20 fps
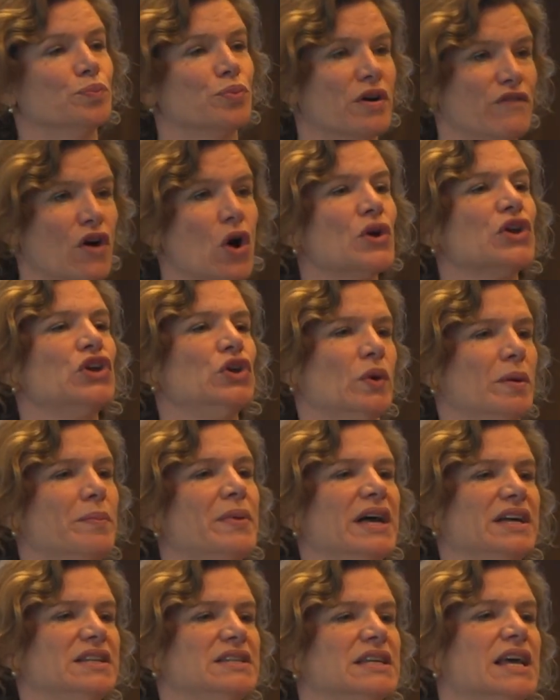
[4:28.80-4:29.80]
provoke you a
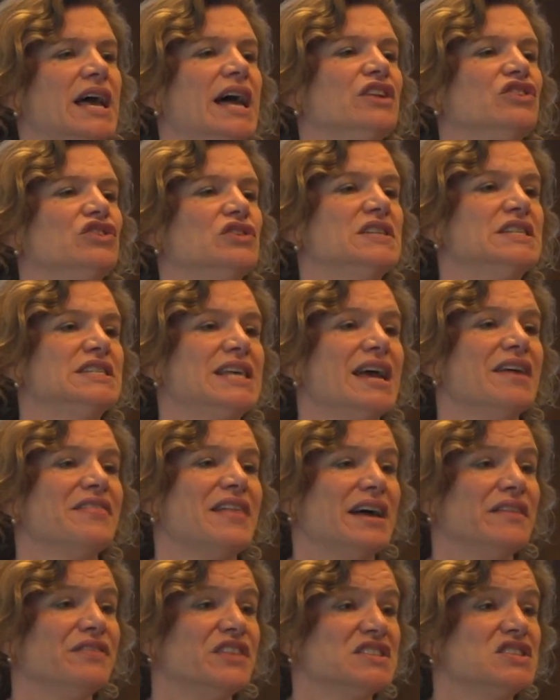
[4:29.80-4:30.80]
bit and to say
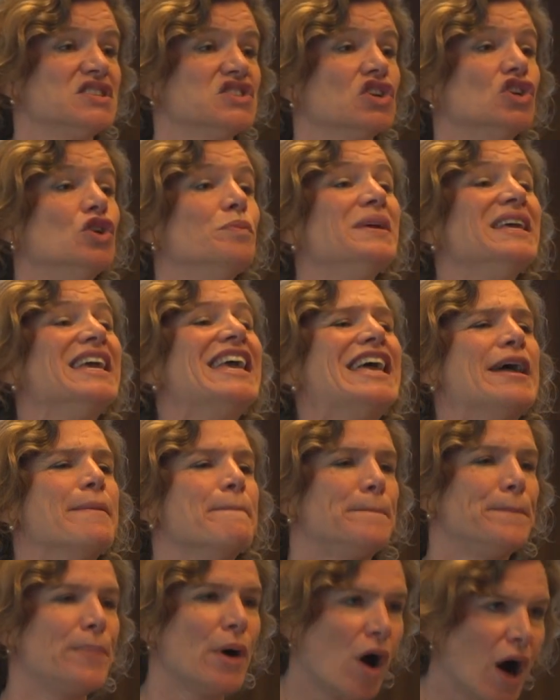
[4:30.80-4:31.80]
that this is going to be
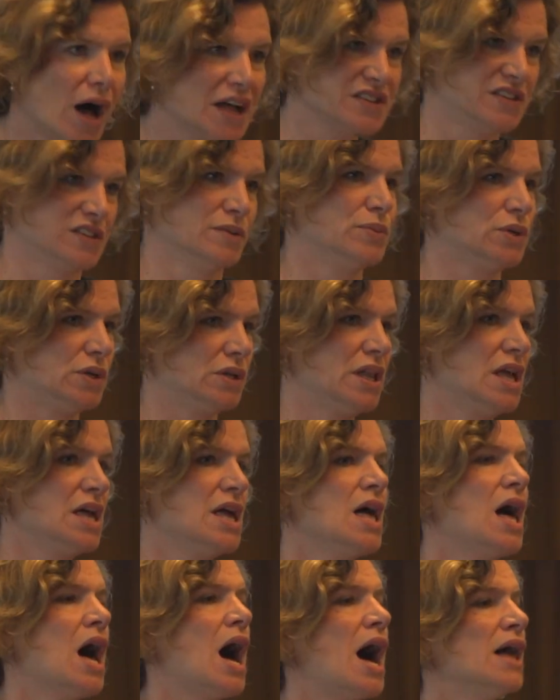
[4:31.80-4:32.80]
impossible
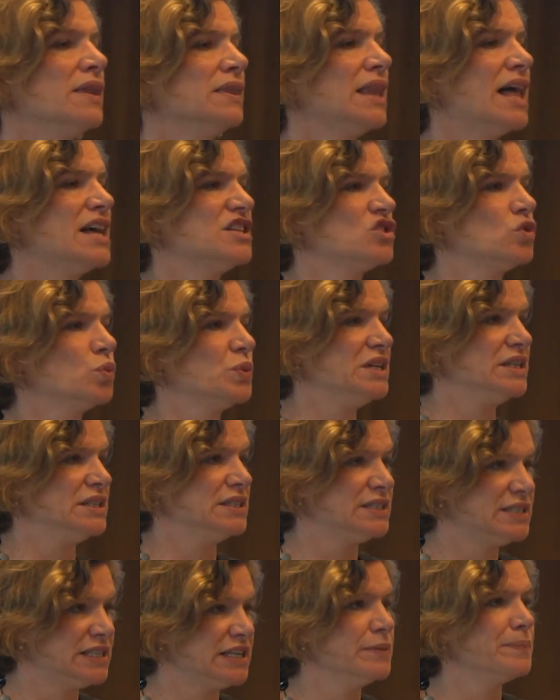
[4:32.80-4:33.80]
unless we
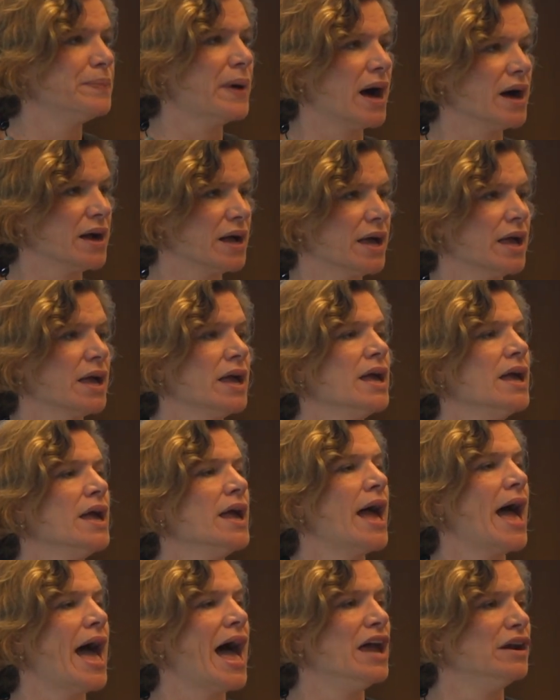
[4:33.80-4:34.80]
debunk
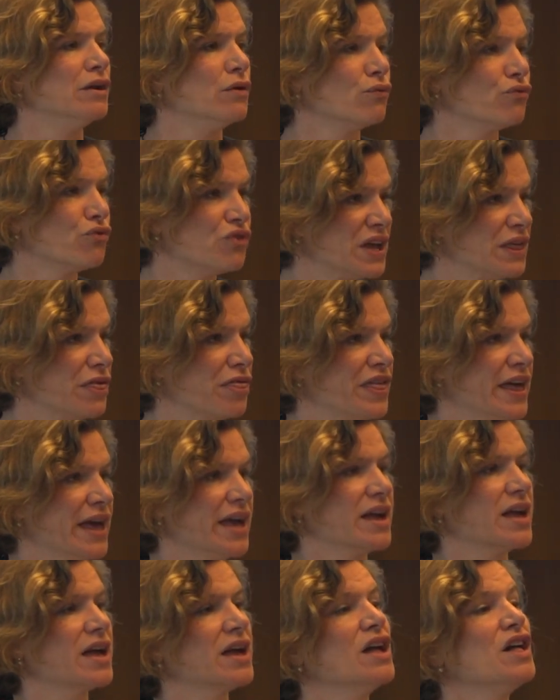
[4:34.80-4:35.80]
and
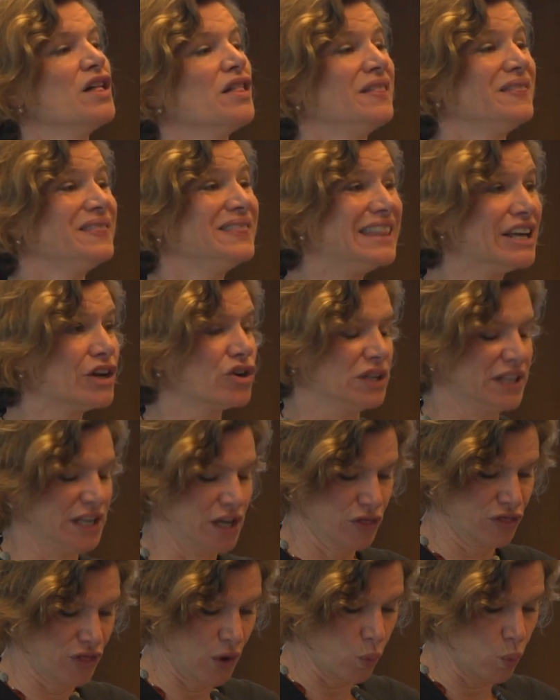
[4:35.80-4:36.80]
rethink literally
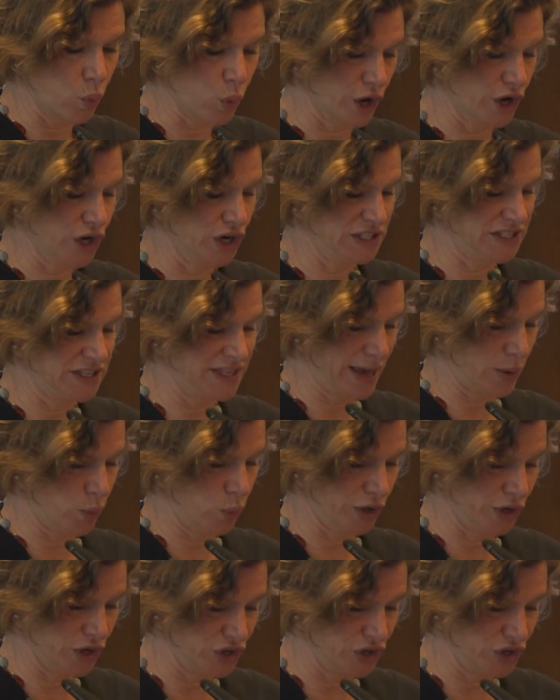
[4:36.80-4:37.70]
the words that we're